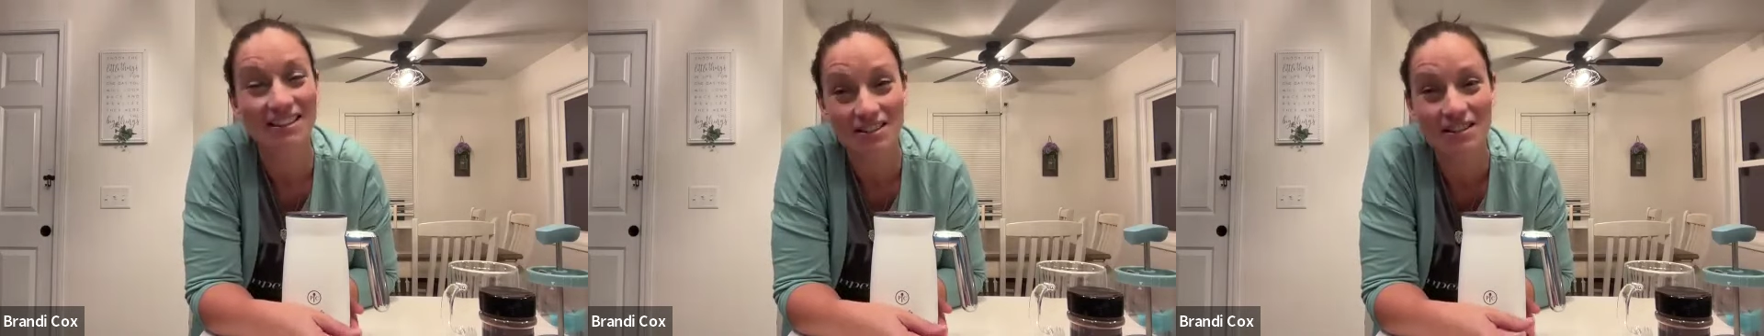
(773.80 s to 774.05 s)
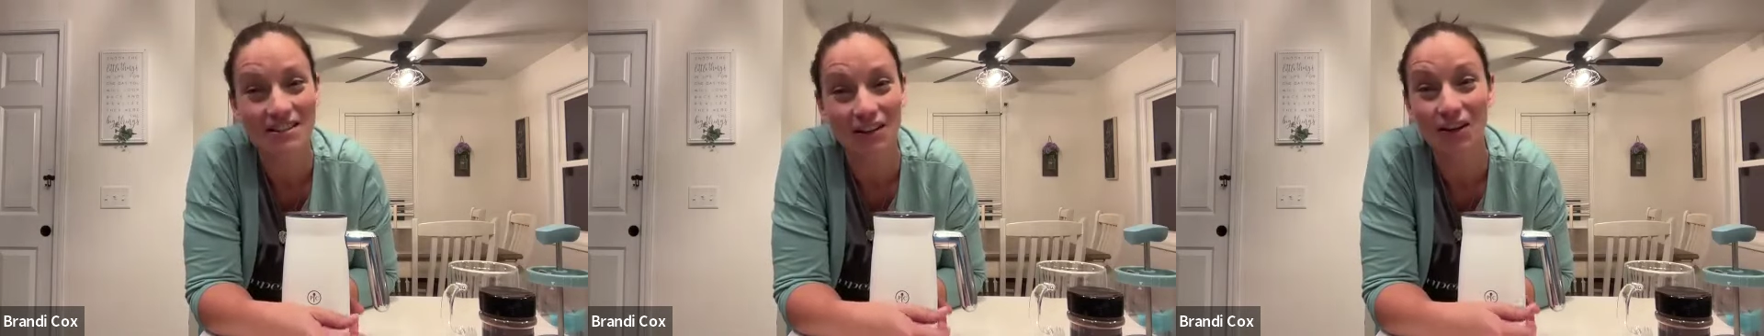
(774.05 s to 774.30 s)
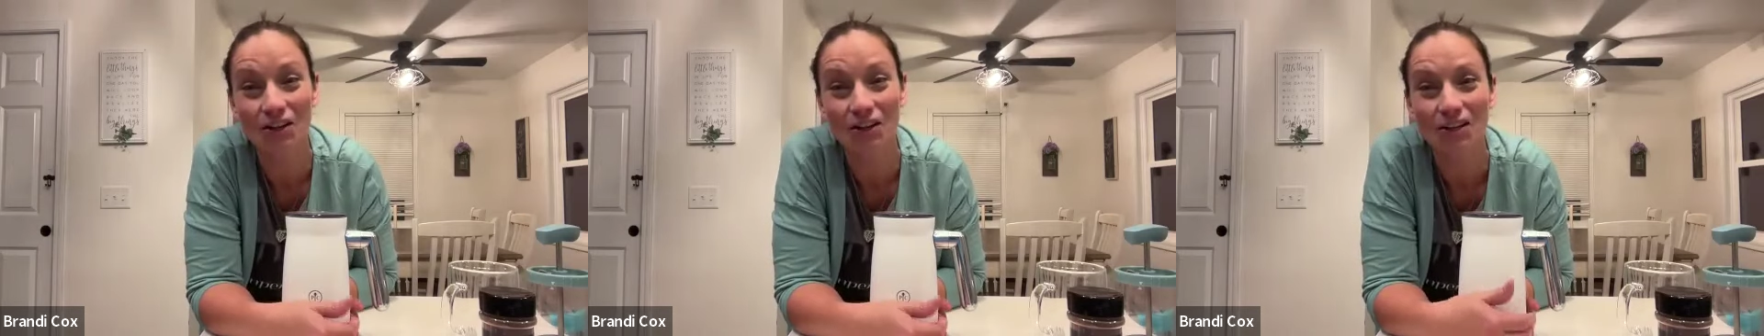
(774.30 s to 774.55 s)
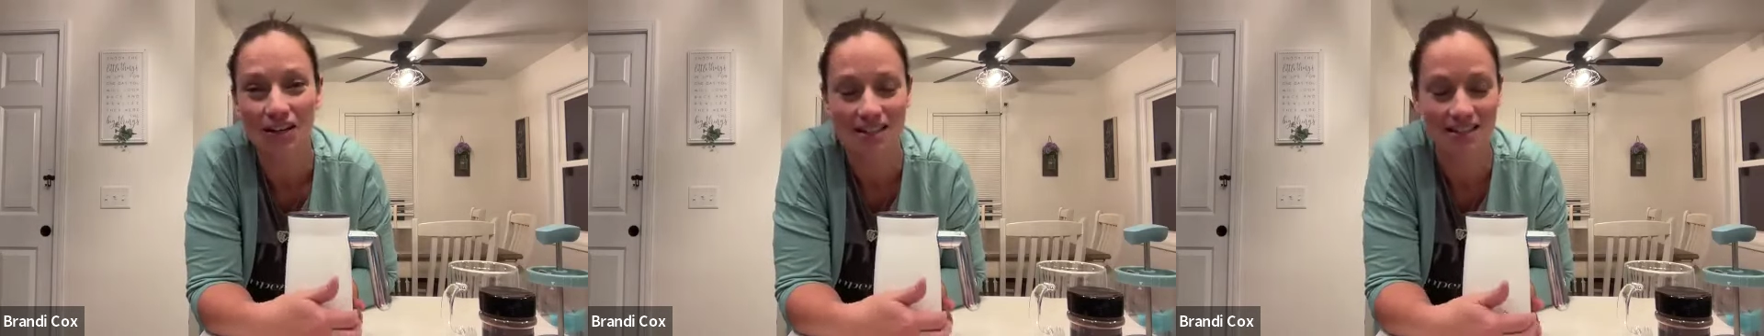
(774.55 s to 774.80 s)
it's
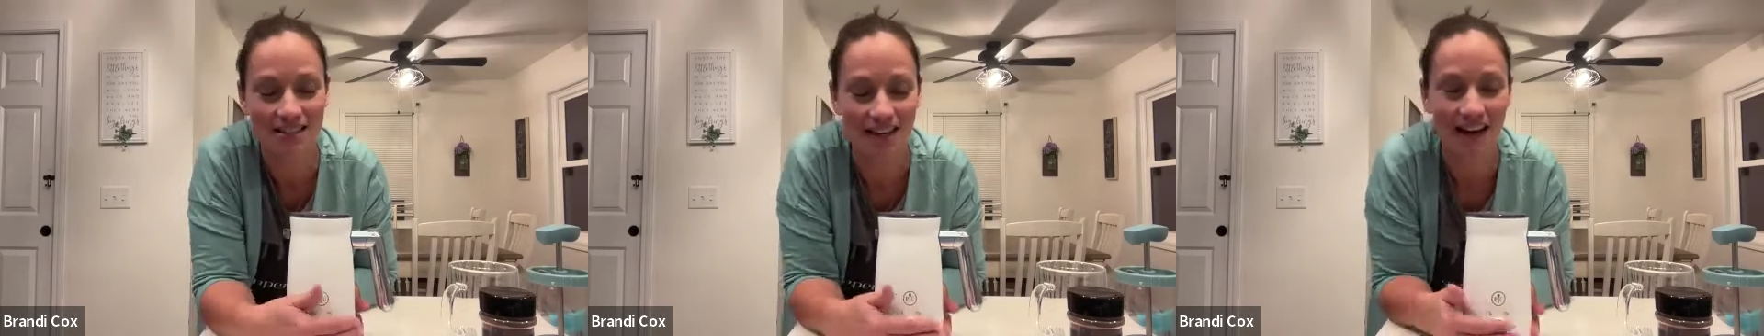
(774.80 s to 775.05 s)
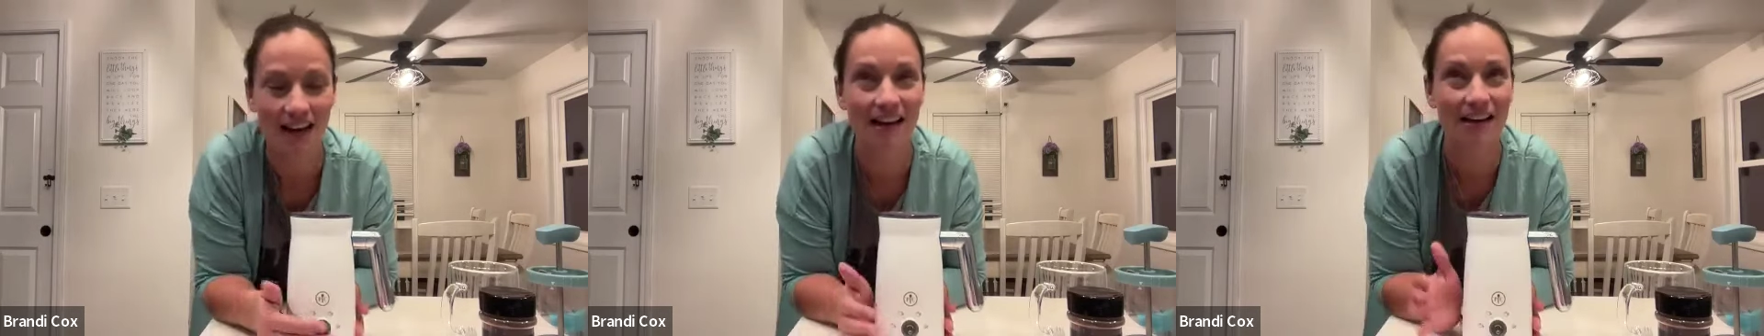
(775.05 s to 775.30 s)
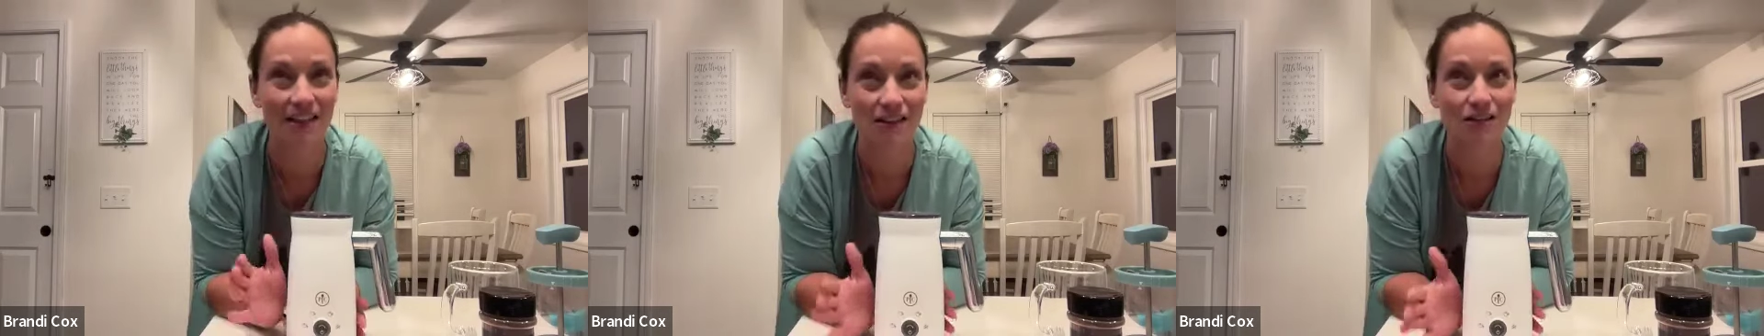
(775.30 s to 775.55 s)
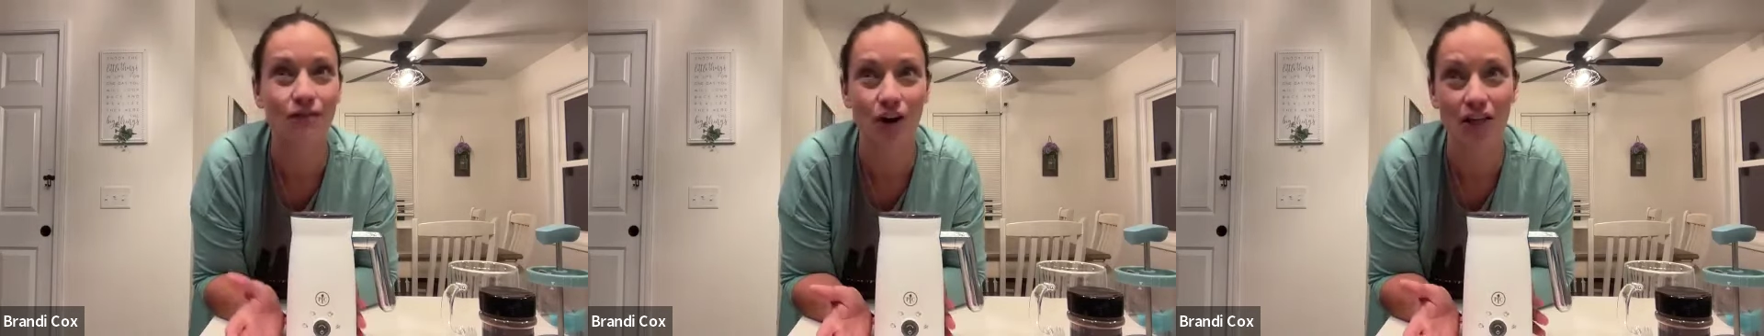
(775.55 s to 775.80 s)
literally crazy. And
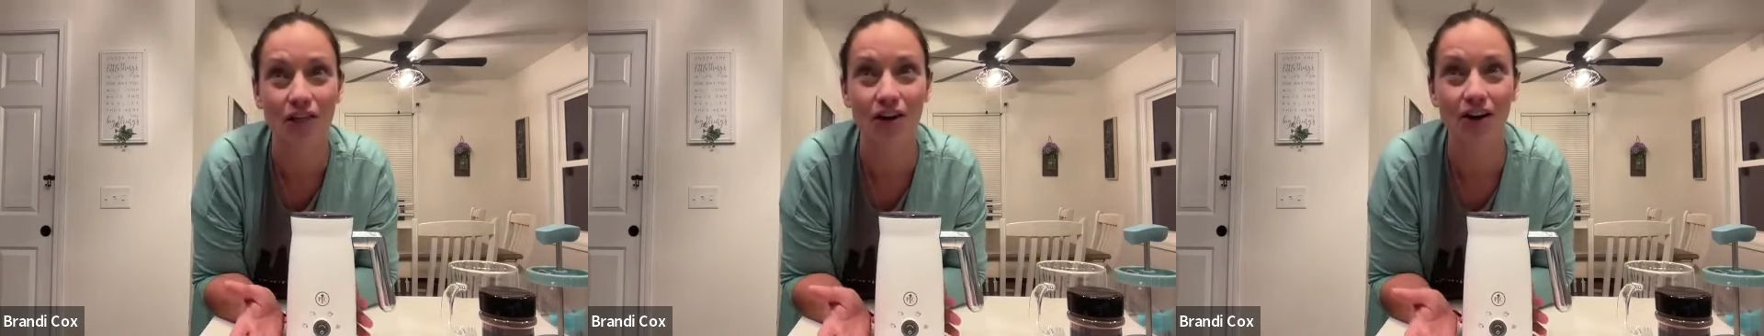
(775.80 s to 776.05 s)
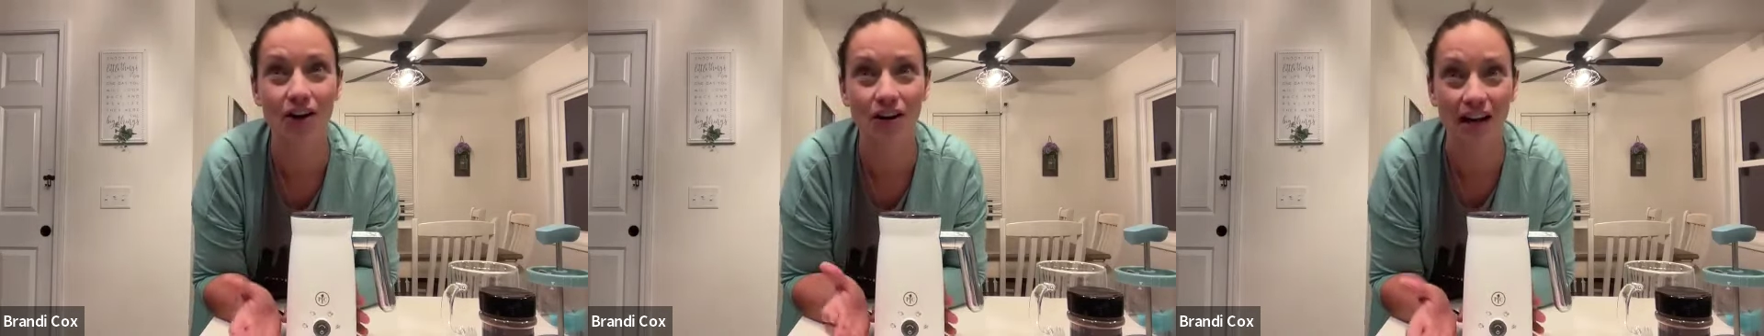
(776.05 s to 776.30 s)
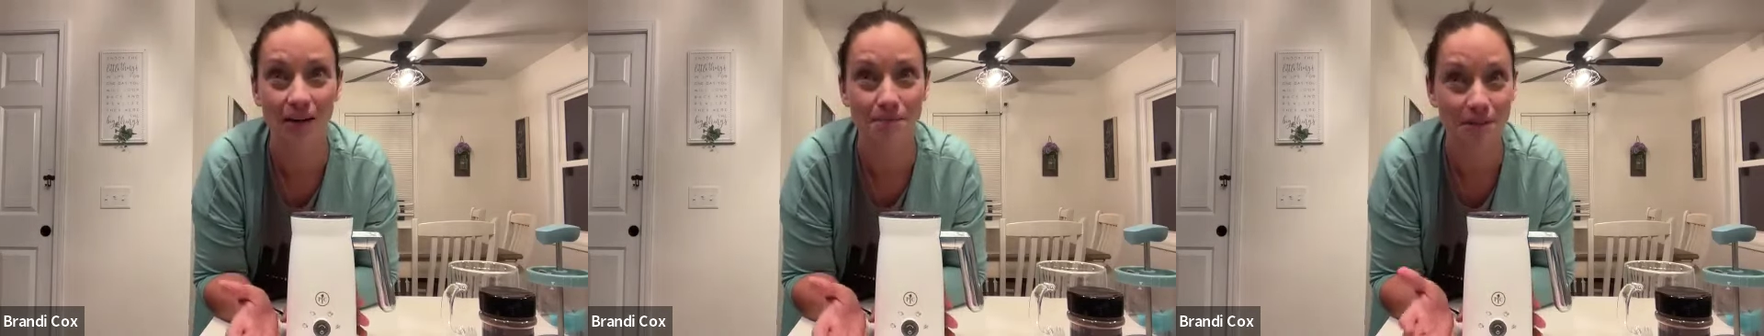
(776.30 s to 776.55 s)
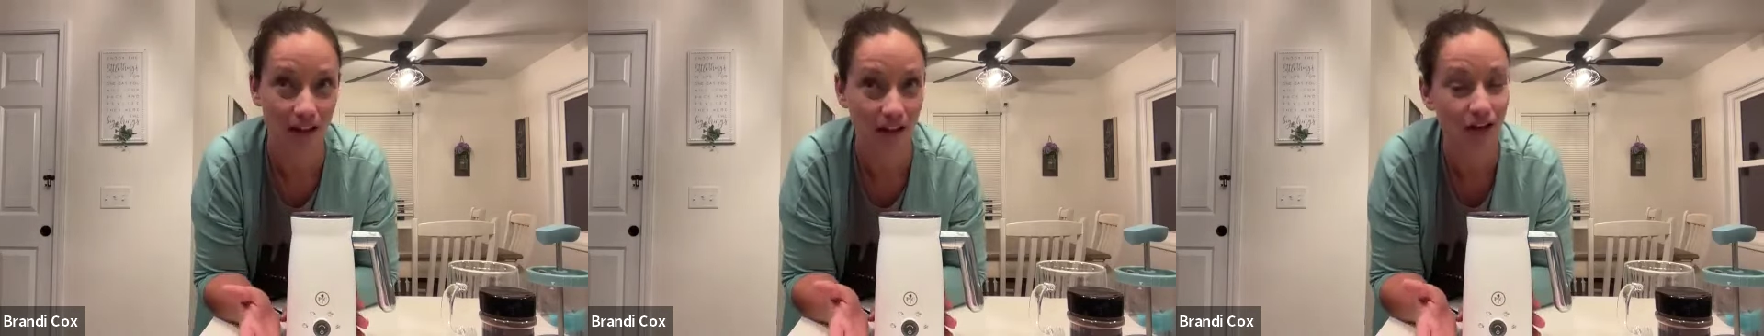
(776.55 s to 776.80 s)
this frother,
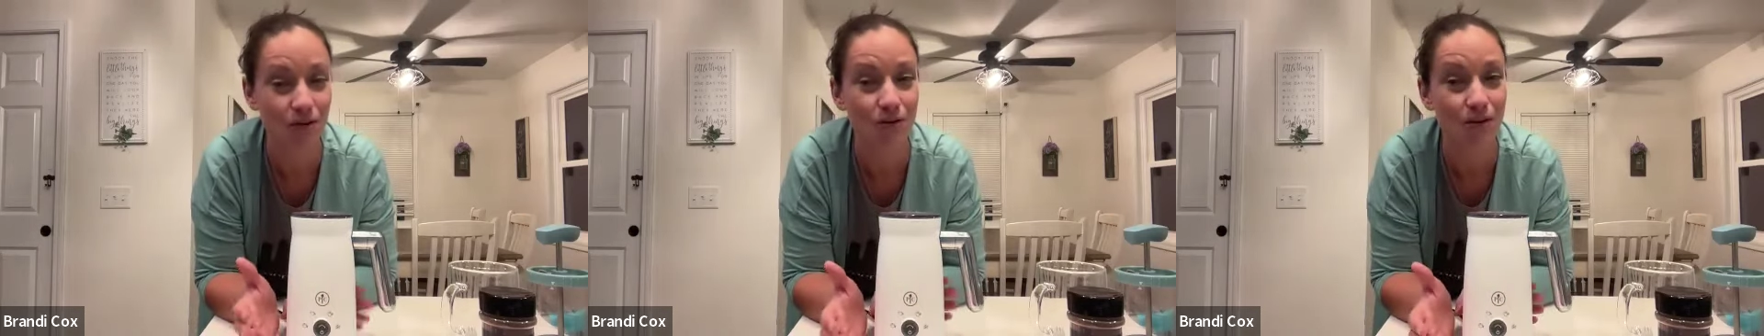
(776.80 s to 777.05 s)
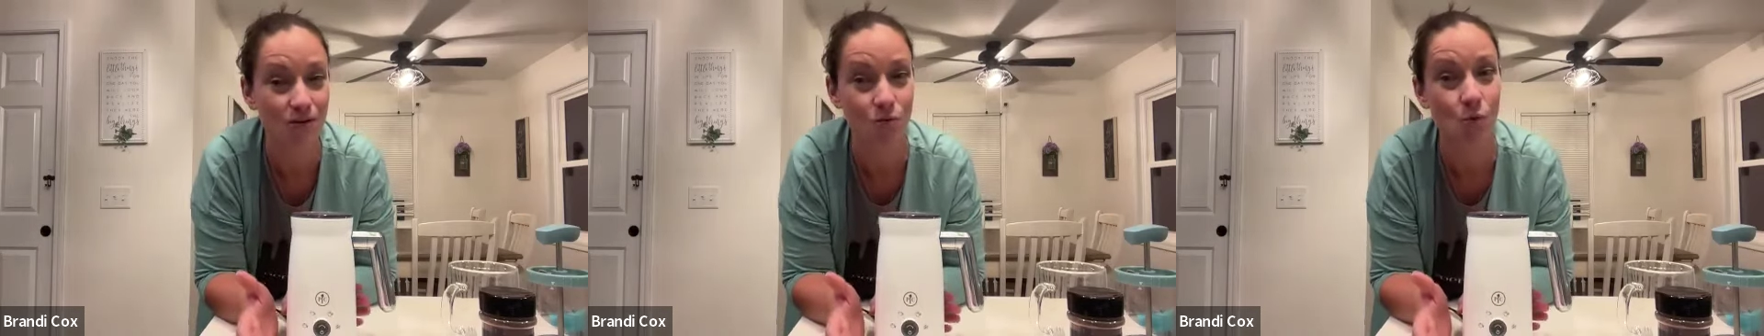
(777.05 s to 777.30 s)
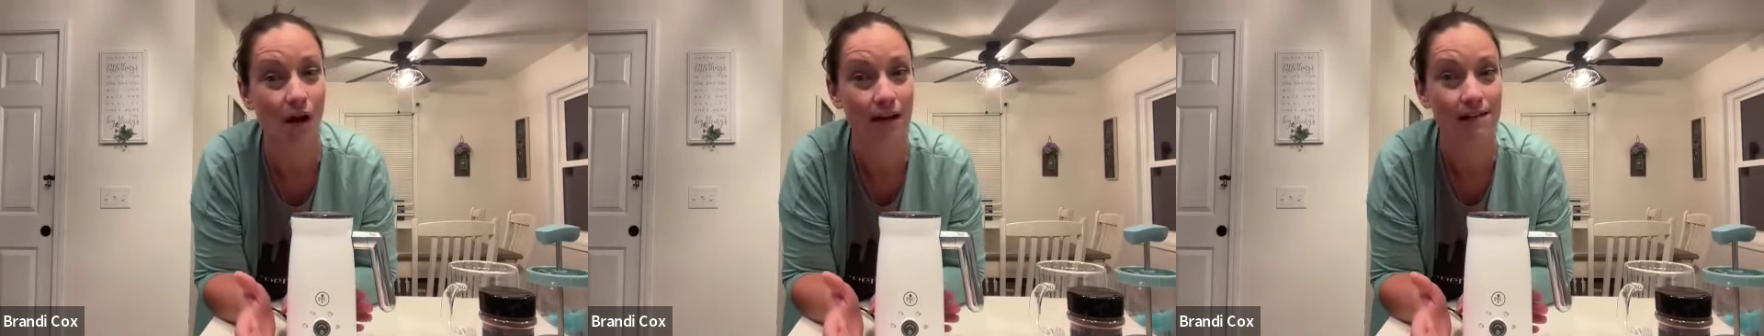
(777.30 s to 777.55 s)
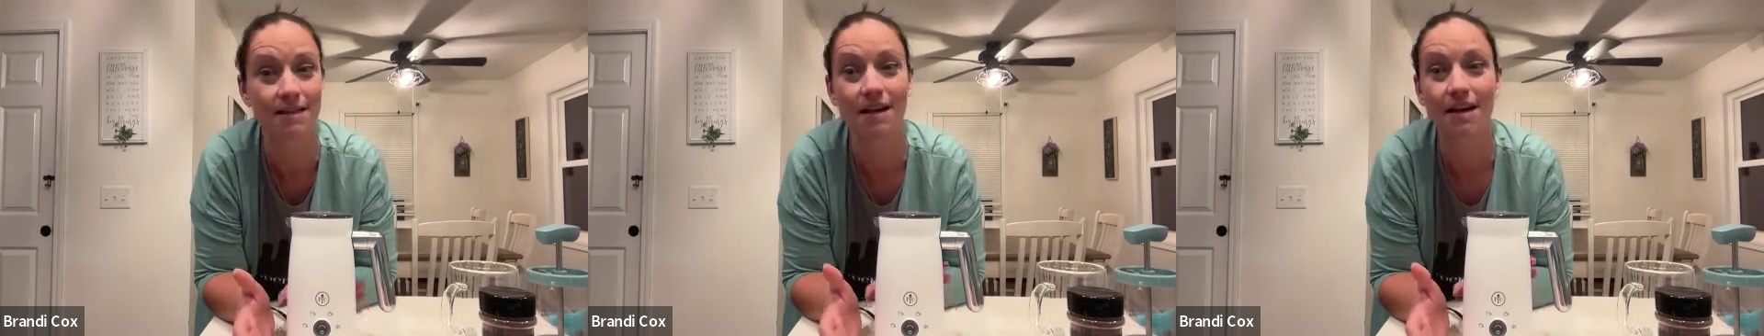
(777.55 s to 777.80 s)
I'm telling you, is
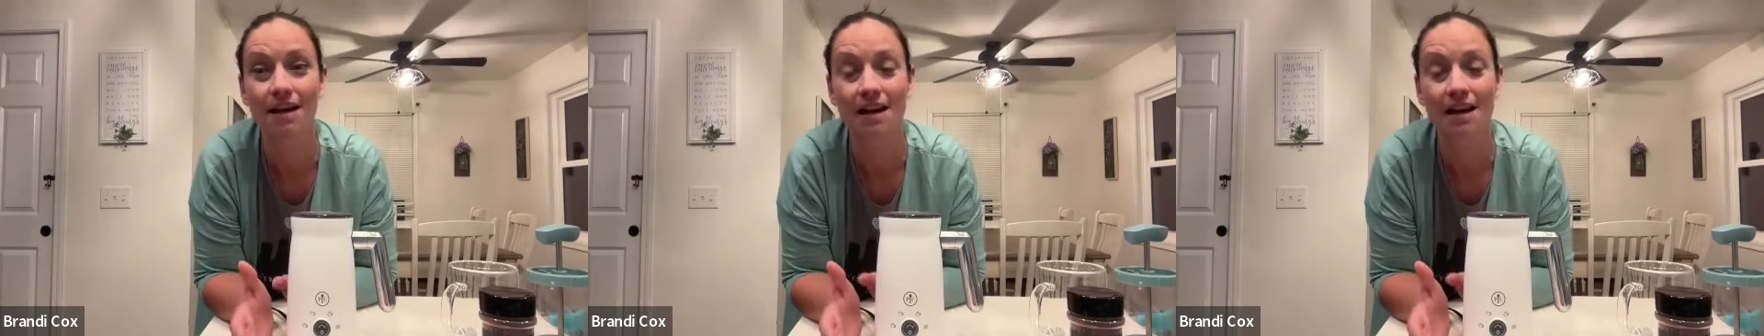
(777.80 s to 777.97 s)
what